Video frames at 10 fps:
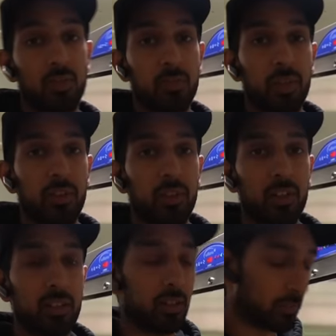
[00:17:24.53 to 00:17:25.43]
go from there
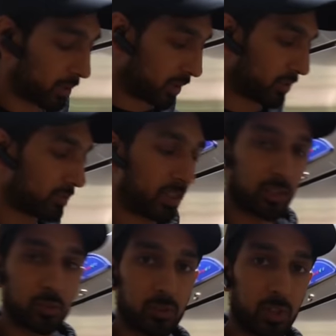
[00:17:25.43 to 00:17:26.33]
really. But
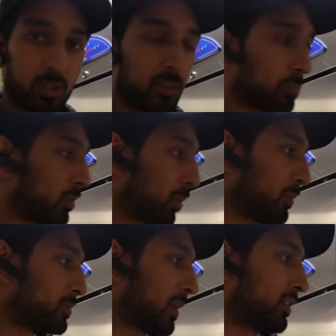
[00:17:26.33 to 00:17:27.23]
that's all done. I'm going to
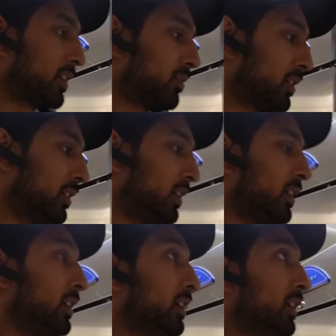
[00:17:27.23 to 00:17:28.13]
pop this back together.
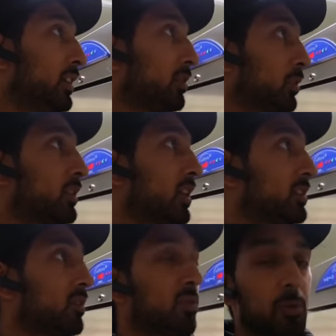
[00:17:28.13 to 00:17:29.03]
I'm going to
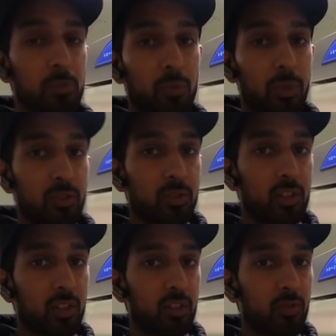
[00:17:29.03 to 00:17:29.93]
test the flue as well, make sure
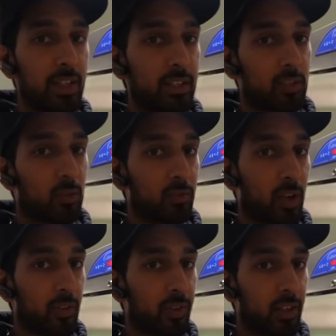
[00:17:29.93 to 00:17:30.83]
the readings are all
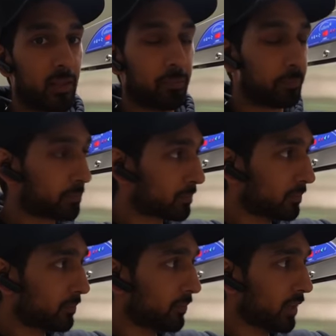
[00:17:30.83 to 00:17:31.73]
fine on there.
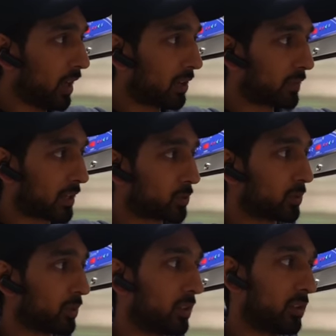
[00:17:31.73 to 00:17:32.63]
If that's
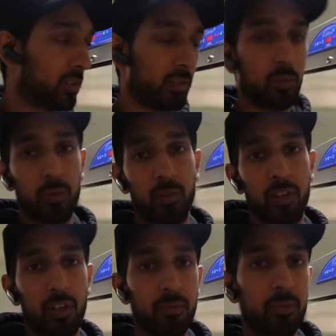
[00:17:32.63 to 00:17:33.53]
all good, then we're all
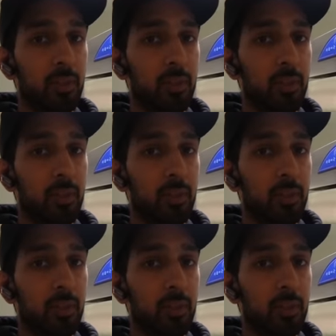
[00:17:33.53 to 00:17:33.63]
right.